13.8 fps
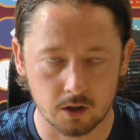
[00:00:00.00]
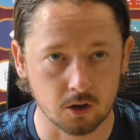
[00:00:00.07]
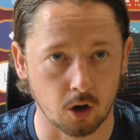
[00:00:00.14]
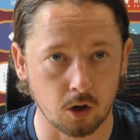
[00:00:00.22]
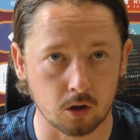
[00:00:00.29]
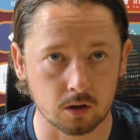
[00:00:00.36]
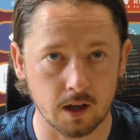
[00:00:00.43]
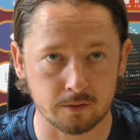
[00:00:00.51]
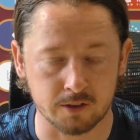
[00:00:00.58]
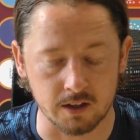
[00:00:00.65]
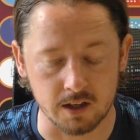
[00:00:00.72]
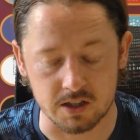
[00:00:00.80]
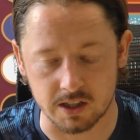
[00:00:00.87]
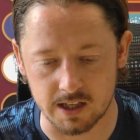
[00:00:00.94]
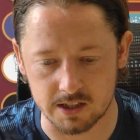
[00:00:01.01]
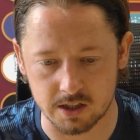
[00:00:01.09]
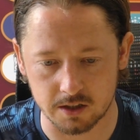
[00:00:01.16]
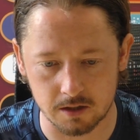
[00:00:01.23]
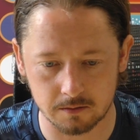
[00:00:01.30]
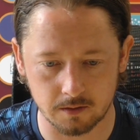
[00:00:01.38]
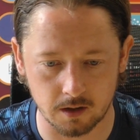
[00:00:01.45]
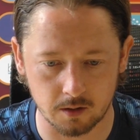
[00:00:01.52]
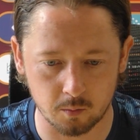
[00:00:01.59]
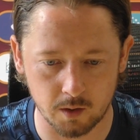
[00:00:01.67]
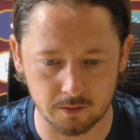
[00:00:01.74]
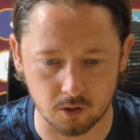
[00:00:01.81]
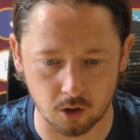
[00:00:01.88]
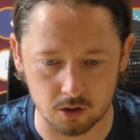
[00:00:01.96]
not long left in the season, and
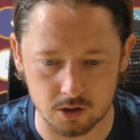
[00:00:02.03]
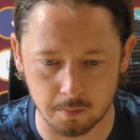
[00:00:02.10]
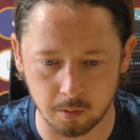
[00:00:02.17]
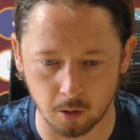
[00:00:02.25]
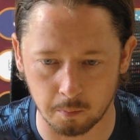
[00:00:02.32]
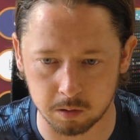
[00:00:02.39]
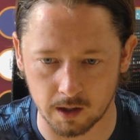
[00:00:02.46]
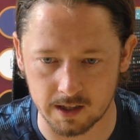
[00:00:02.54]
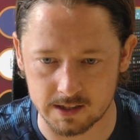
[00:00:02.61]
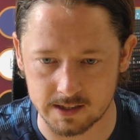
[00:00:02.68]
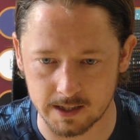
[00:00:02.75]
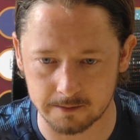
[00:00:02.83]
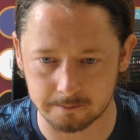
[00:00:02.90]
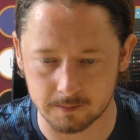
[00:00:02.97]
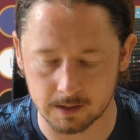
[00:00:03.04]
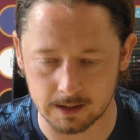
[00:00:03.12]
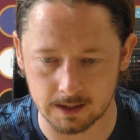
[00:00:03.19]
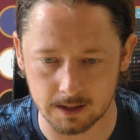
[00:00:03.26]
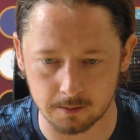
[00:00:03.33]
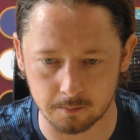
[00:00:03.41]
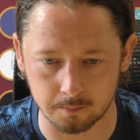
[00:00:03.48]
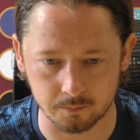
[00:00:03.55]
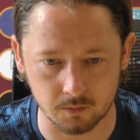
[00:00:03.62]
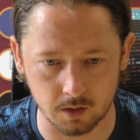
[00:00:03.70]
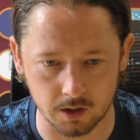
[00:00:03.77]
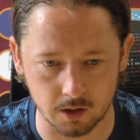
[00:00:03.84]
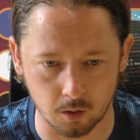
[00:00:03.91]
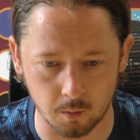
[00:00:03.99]
we've got to put players in,
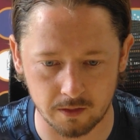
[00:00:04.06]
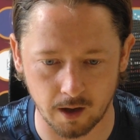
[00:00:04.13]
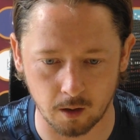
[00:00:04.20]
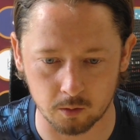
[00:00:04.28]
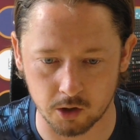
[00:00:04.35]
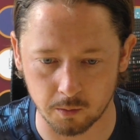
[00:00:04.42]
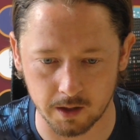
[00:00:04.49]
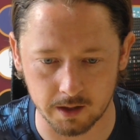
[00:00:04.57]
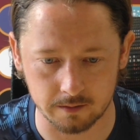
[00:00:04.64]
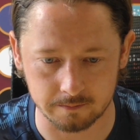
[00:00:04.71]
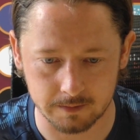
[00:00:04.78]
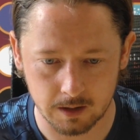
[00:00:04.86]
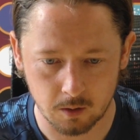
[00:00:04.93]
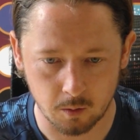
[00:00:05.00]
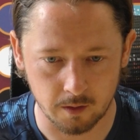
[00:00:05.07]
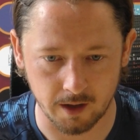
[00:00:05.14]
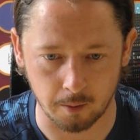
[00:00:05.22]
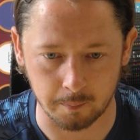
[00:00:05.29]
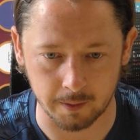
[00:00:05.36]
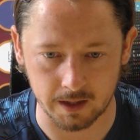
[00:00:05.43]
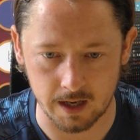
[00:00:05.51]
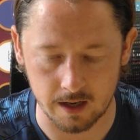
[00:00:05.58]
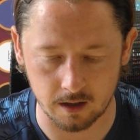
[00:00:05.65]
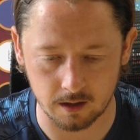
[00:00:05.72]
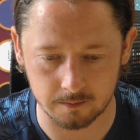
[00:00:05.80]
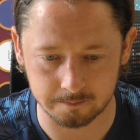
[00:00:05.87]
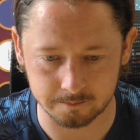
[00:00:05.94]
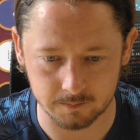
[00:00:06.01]
you know, without being
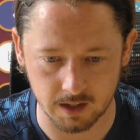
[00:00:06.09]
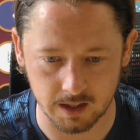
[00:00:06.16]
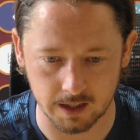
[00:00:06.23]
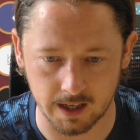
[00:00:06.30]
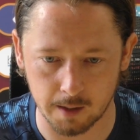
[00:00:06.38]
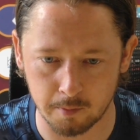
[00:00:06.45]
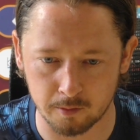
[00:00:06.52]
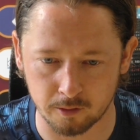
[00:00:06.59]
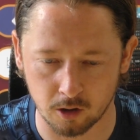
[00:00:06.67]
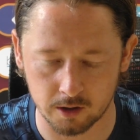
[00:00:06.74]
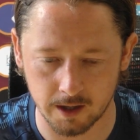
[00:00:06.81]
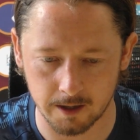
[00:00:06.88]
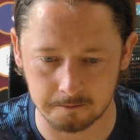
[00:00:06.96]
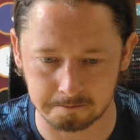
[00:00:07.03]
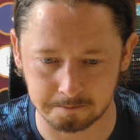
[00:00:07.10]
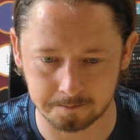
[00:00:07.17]
in a game before. Yeah.